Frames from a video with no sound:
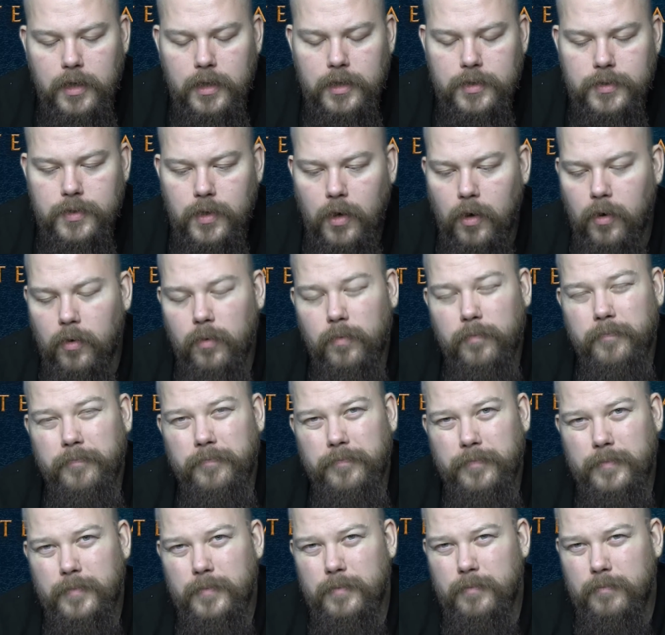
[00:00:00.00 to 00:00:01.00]
So
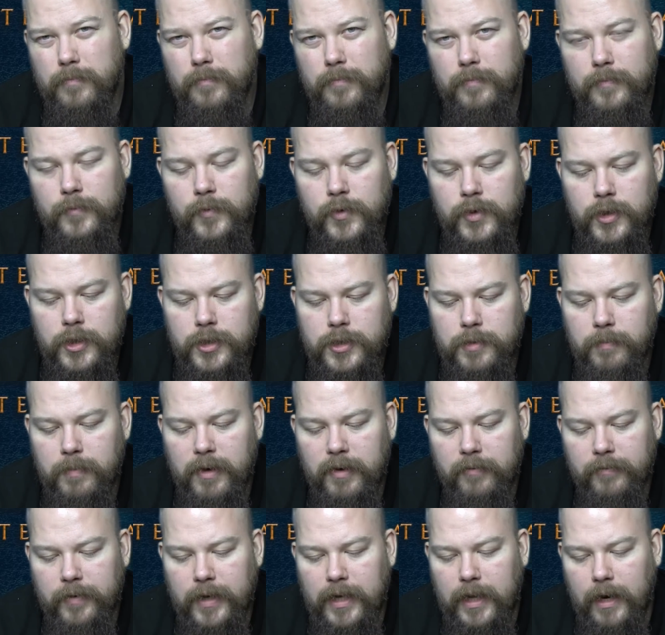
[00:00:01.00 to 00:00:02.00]
just a
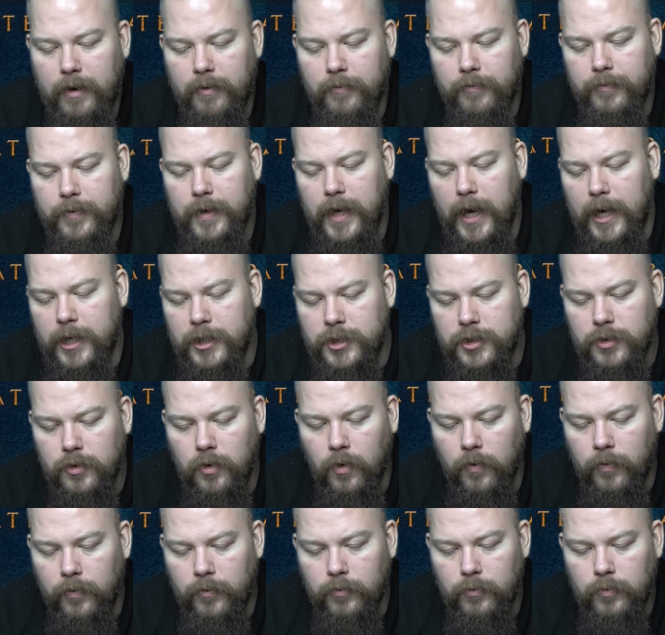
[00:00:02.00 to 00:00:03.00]
bit of a clarification
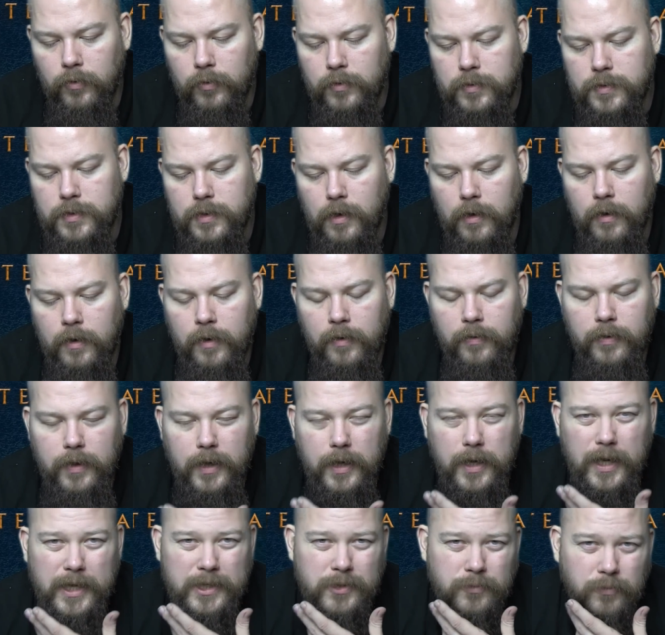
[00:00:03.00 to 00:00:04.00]
on the rules, I
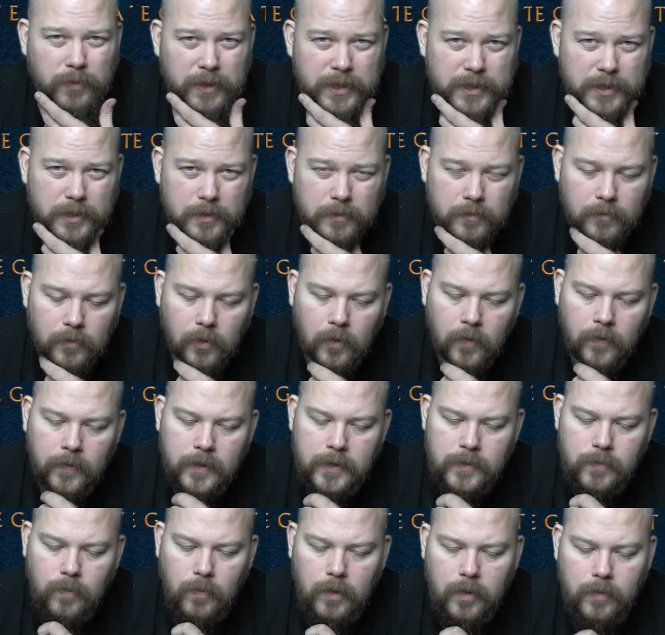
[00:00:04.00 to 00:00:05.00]
think, as written on
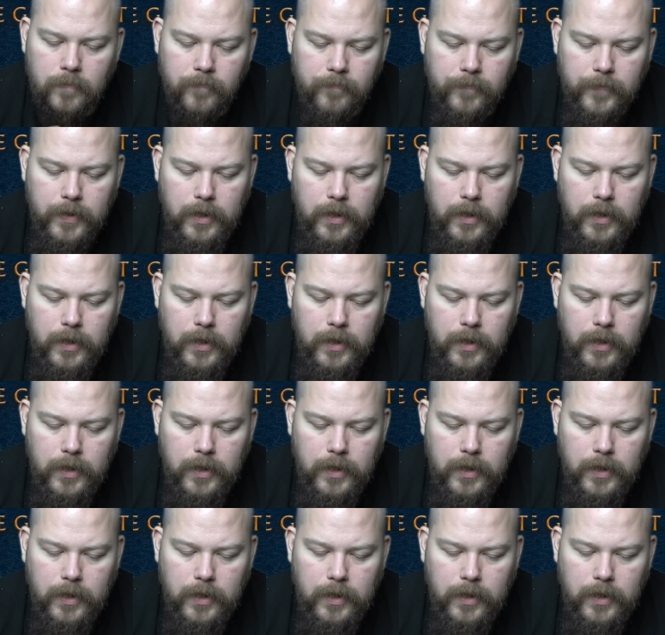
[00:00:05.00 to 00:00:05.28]
this one.